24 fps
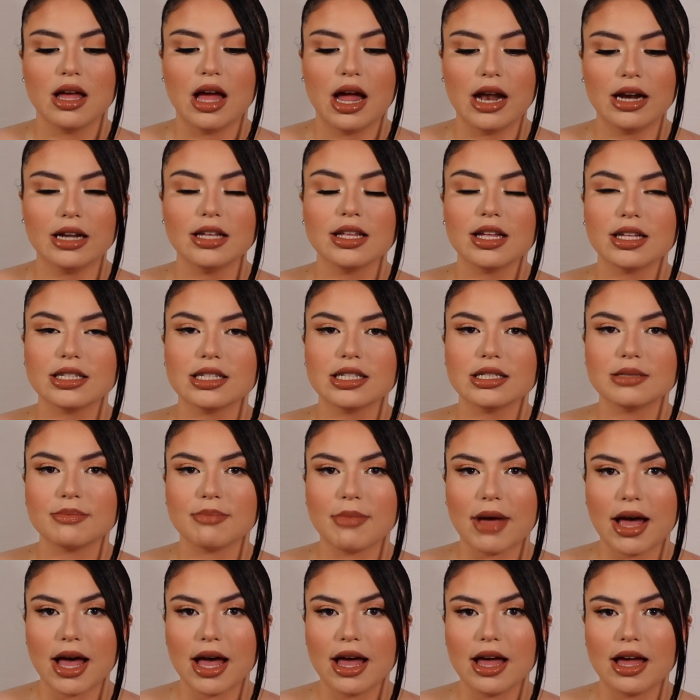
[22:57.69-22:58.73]
Anything that says
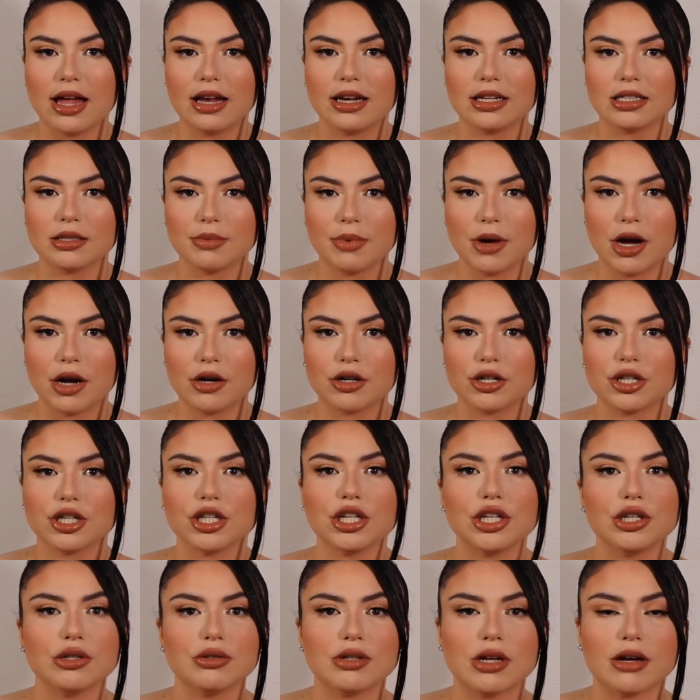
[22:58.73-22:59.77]
matte and it's a powder,
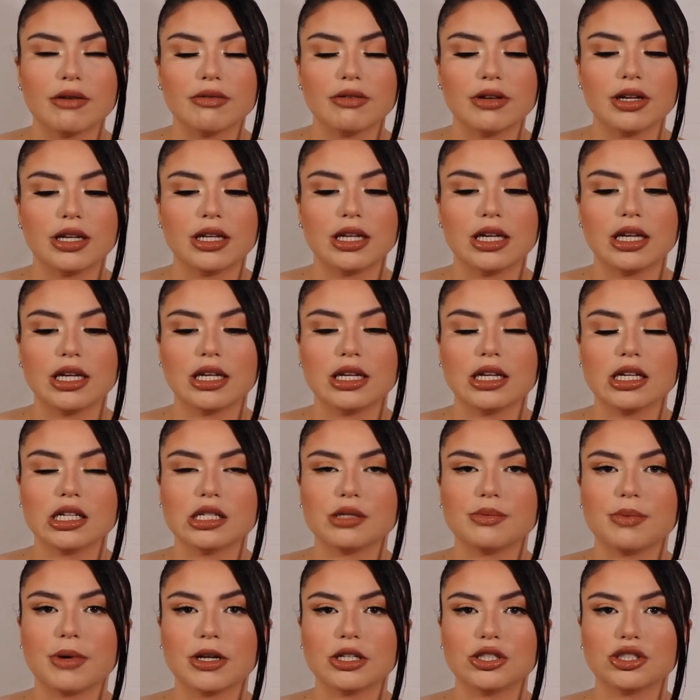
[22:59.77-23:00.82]
you definitely need,
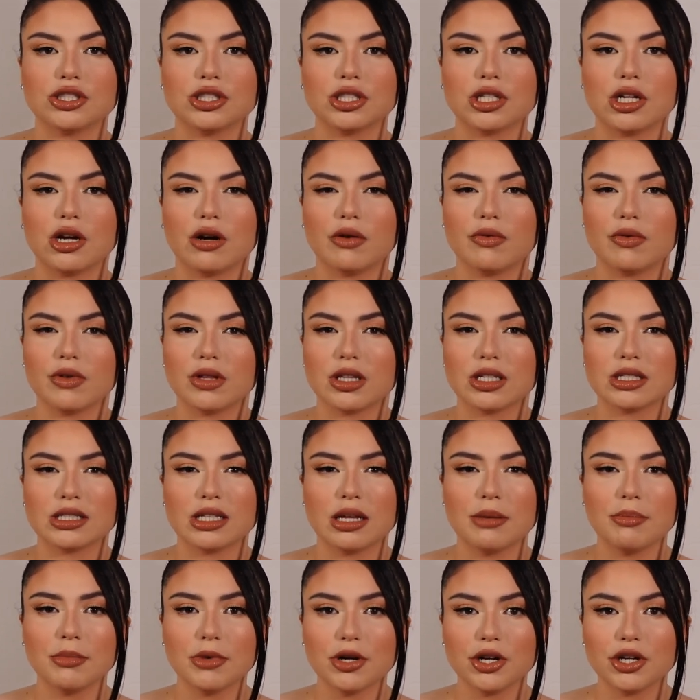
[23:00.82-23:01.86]
especially over the
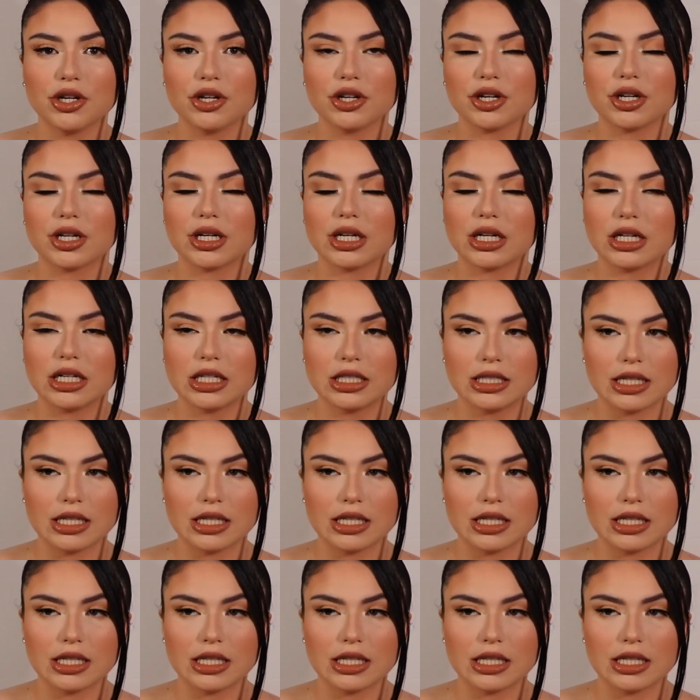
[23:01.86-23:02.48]
summer. You're gonna